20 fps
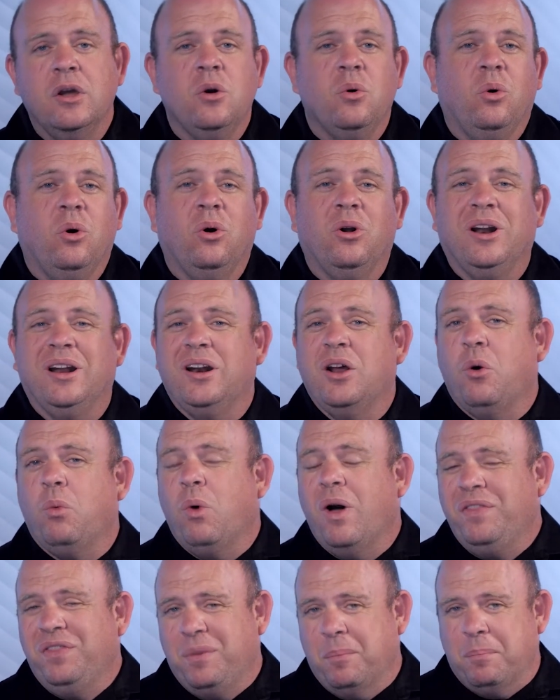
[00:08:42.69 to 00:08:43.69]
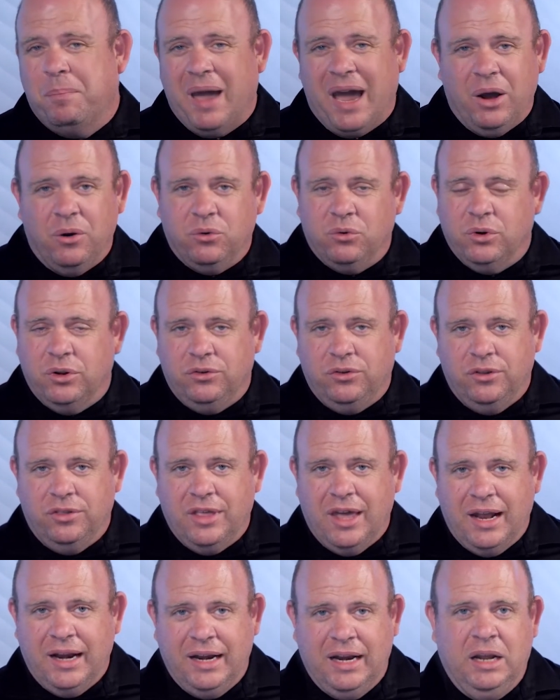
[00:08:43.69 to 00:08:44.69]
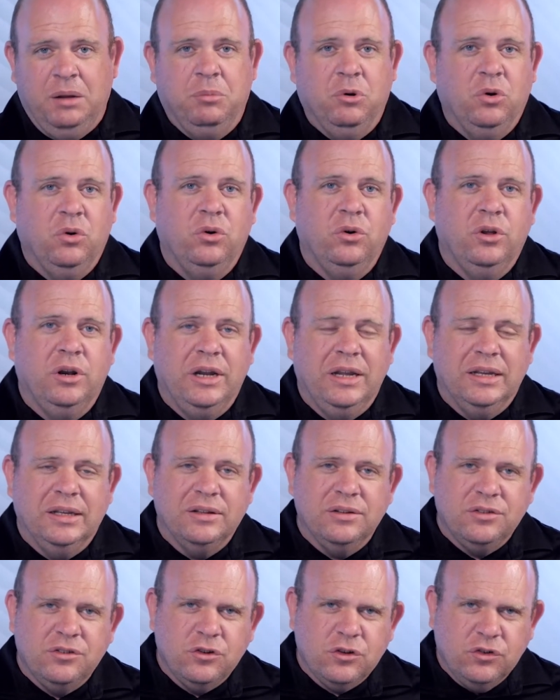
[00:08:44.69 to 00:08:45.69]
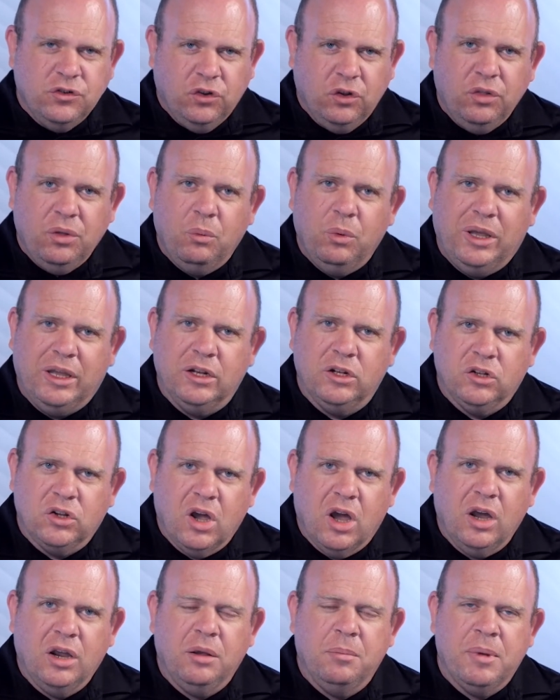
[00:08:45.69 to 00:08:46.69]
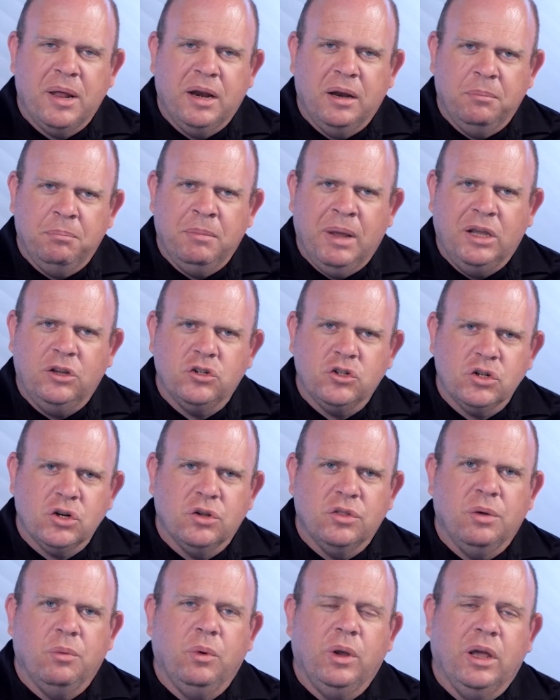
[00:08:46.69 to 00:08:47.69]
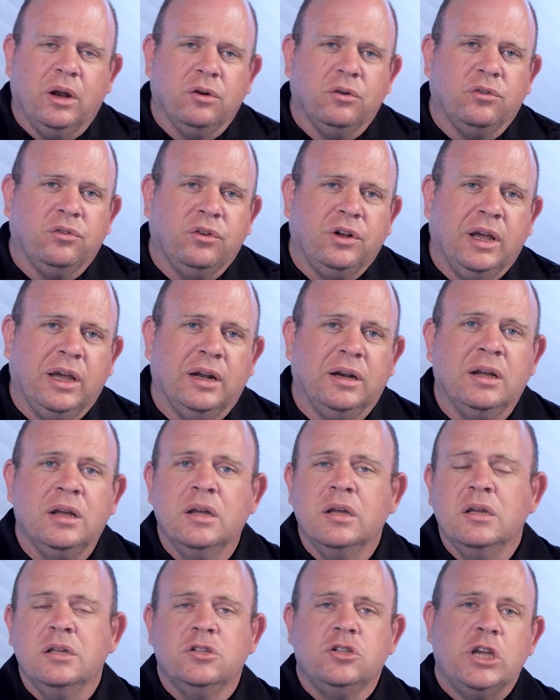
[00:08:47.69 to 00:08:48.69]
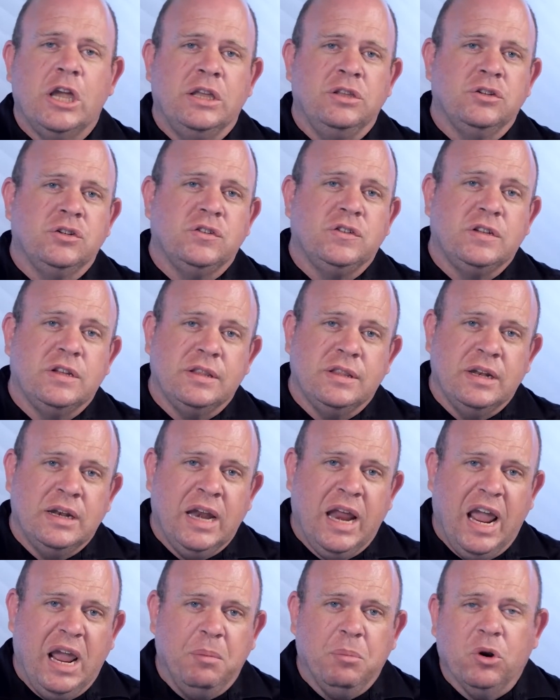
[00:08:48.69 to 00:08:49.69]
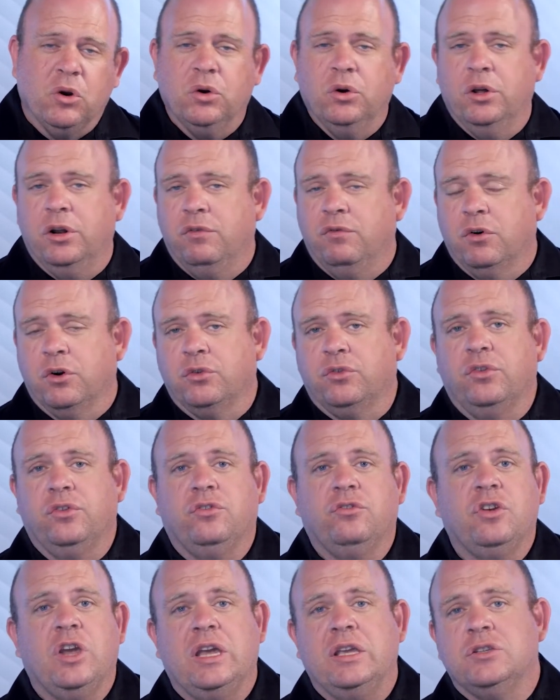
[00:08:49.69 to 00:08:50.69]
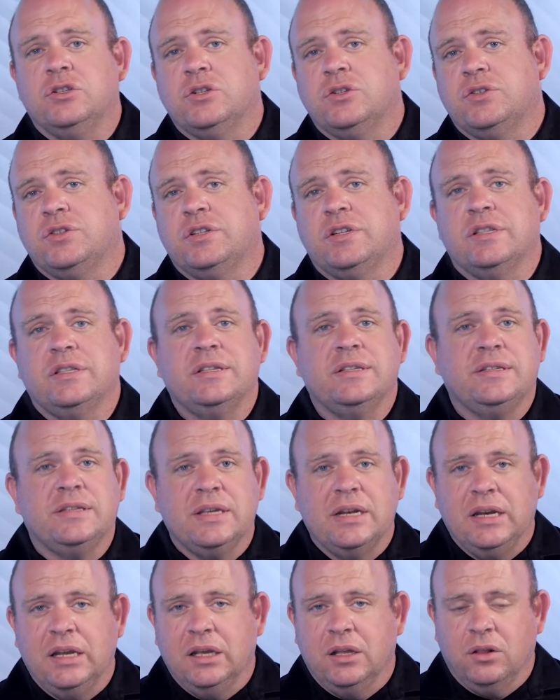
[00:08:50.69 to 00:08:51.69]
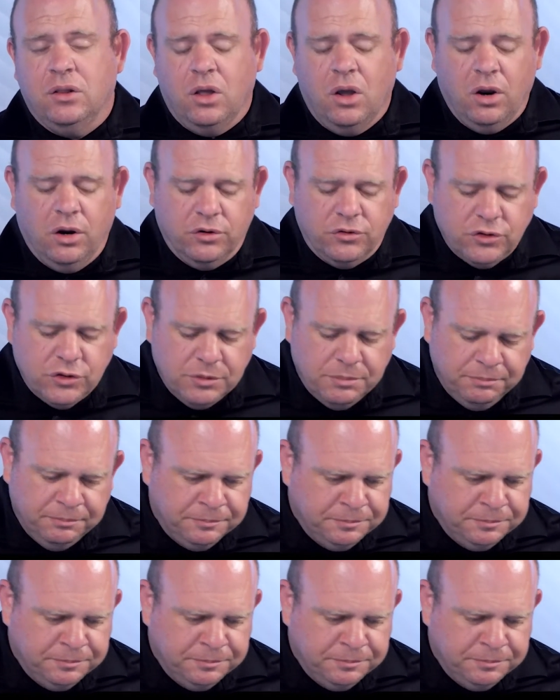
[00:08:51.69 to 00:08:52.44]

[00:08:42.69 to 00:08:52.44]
We want to know what the boundaries of that neighborhood is, just so that we can document it and make sure that we understand changes to the neighborhood versus changes to the city at large.